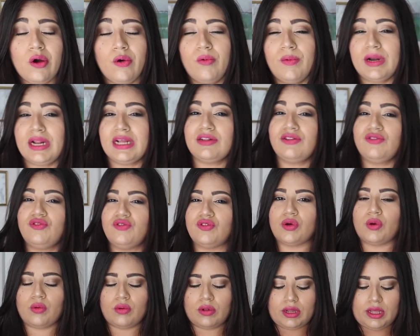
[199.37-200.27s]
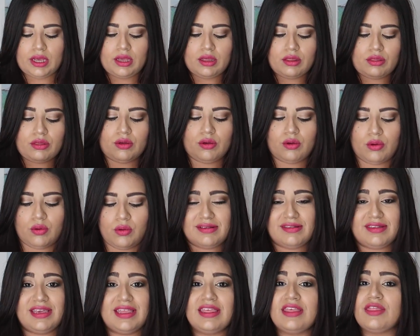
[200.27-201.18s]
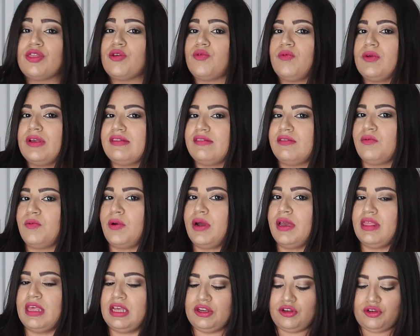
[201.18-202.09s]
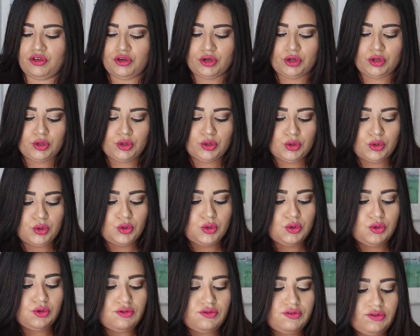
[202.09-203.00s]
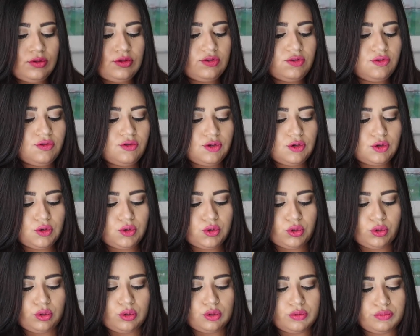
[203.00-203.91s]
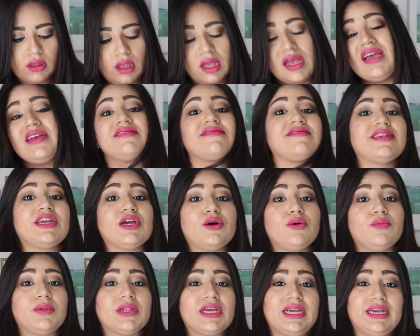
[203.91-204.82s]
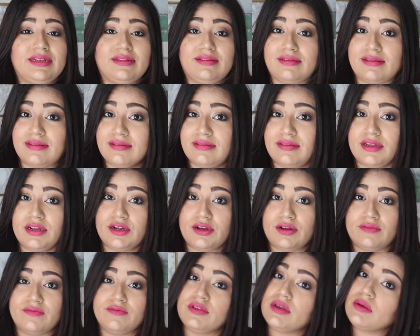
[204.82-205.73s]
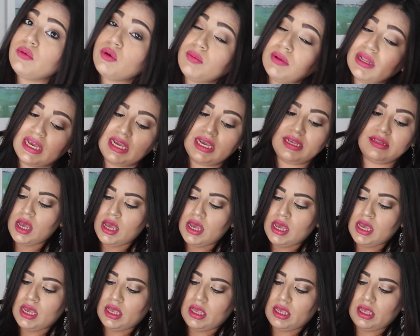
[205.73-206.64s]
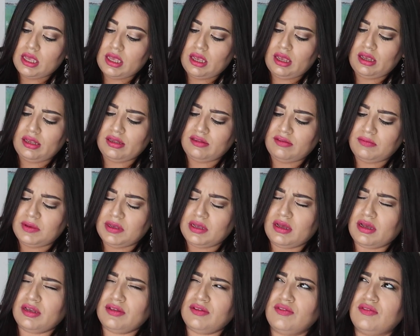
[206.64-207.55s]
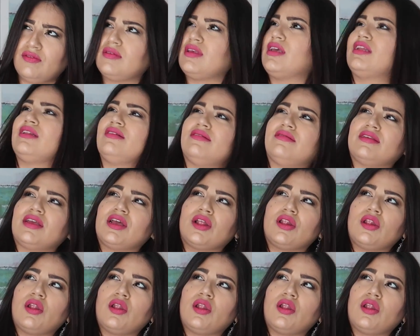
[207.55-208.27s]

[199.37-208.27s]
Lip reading: What I don't like though, they say that the reason why they chose to do single blades instead of double blades is because it doesn't